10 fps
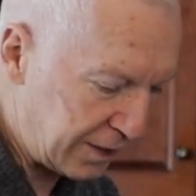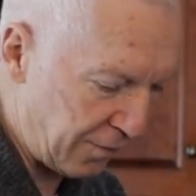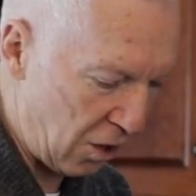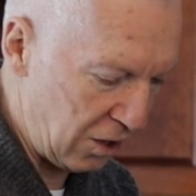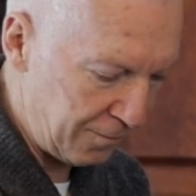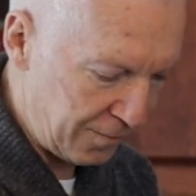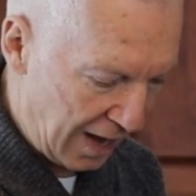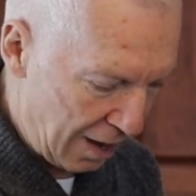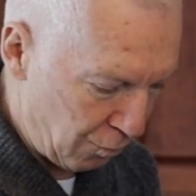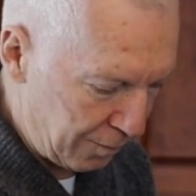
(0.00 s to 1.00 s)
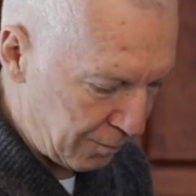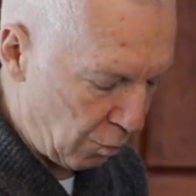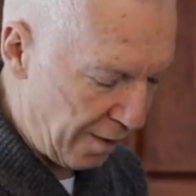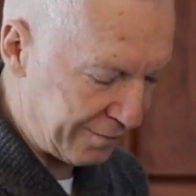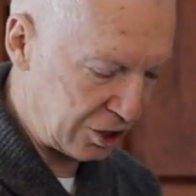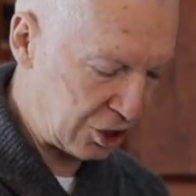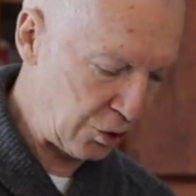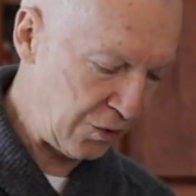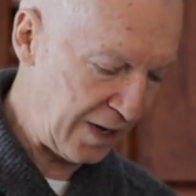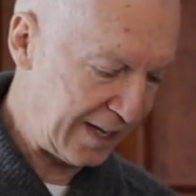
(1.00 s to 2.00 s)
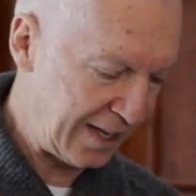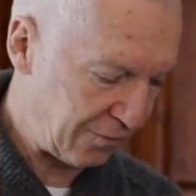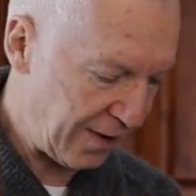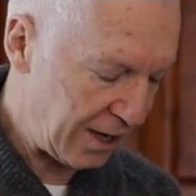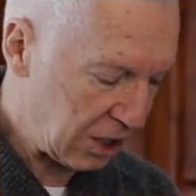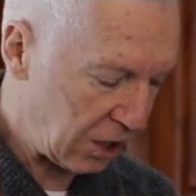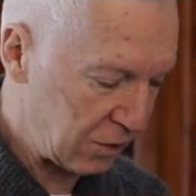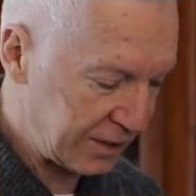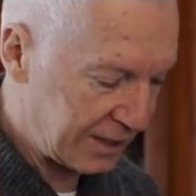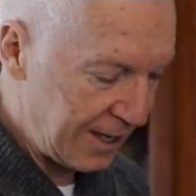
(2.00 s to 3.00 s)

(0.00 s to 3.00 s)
of all, I want my wife to tune in here very close.